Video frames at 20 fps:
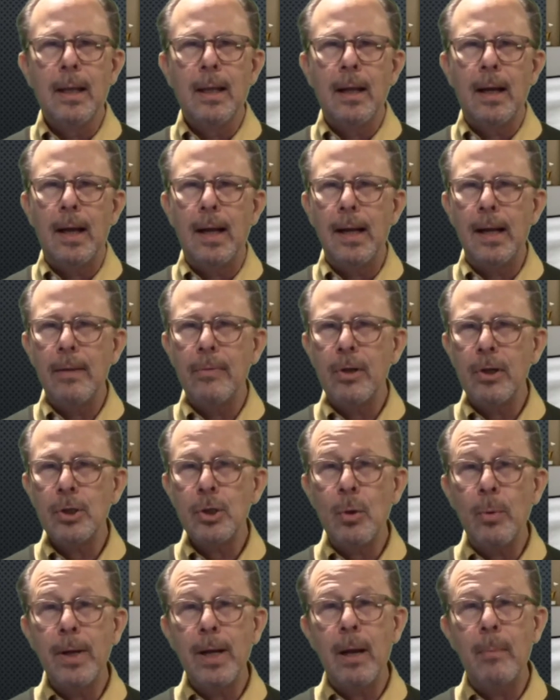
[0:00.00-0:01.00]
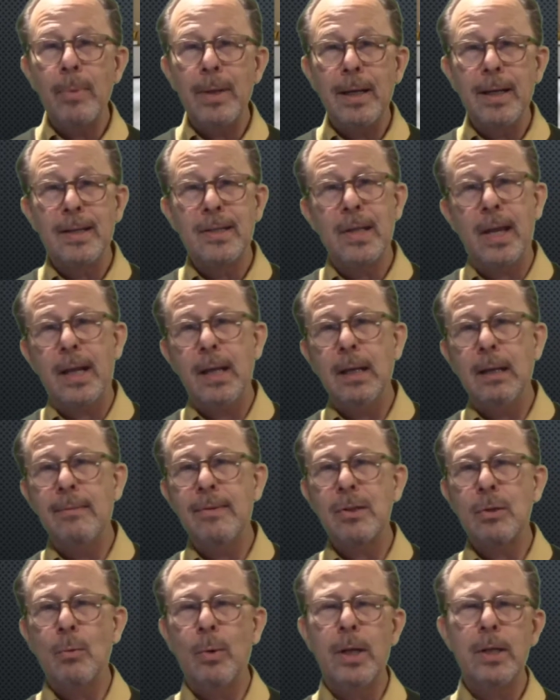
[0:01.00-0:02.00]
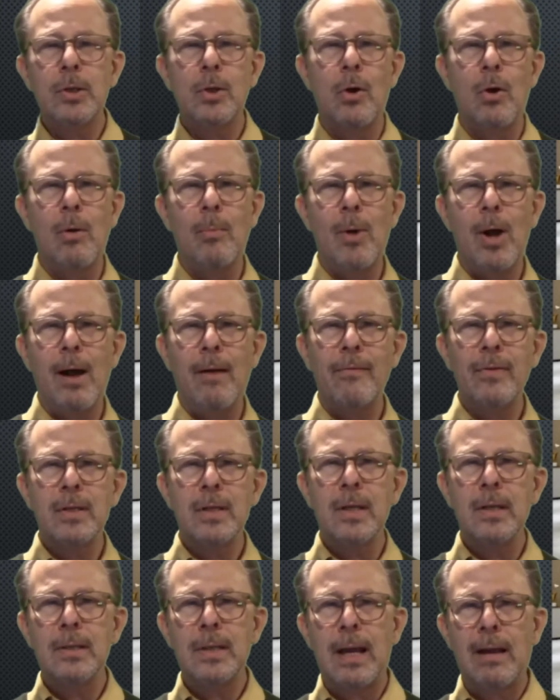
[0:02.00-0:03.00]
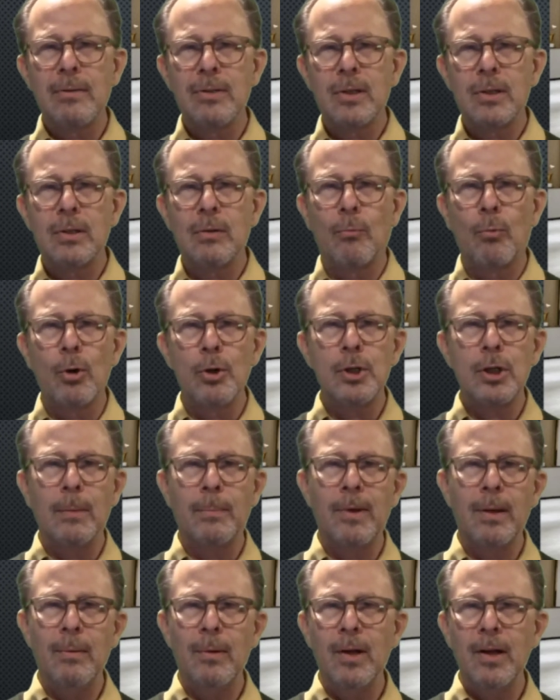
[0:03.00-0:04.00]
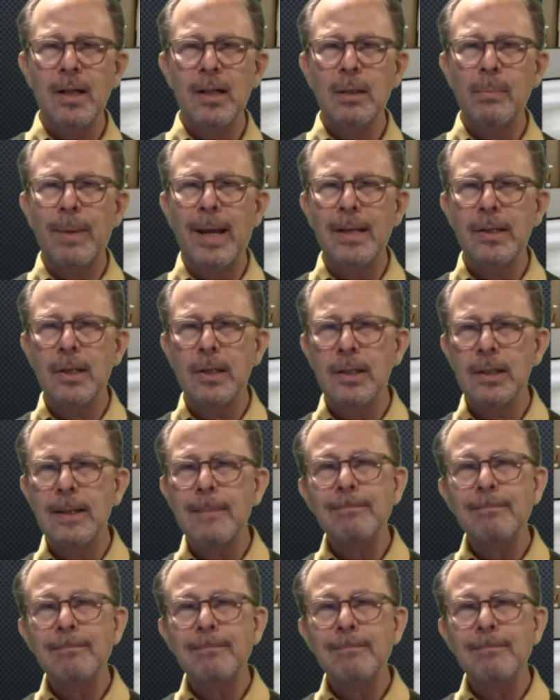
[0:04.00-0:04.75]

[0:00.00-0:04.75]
They're showing up in executive suites, home offices, houses of worship, community spaces,